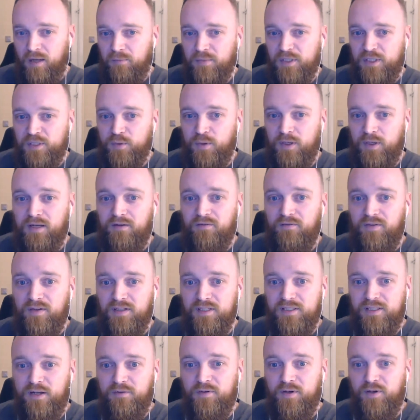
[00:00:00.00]
between
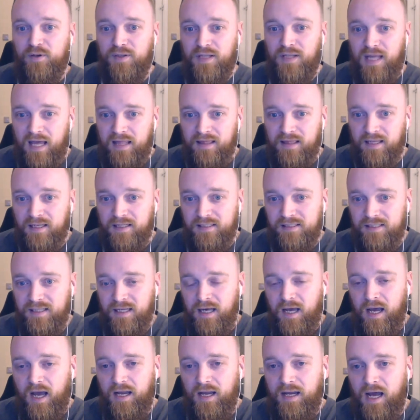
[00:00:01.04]
philosophical ethics
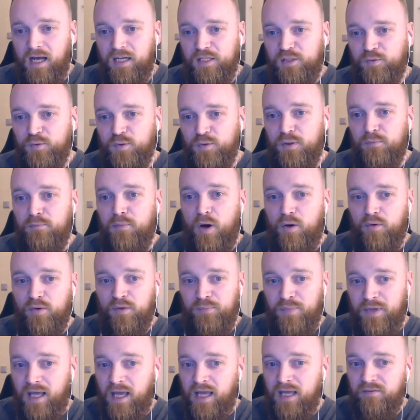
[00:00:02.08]
and actual moral
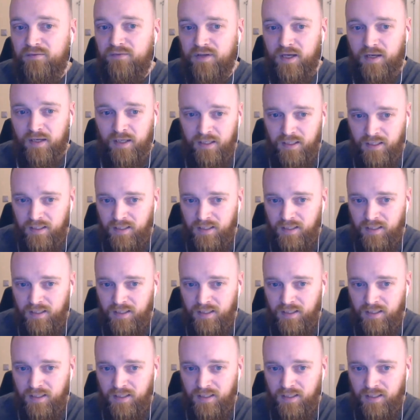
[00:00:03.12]
behavior,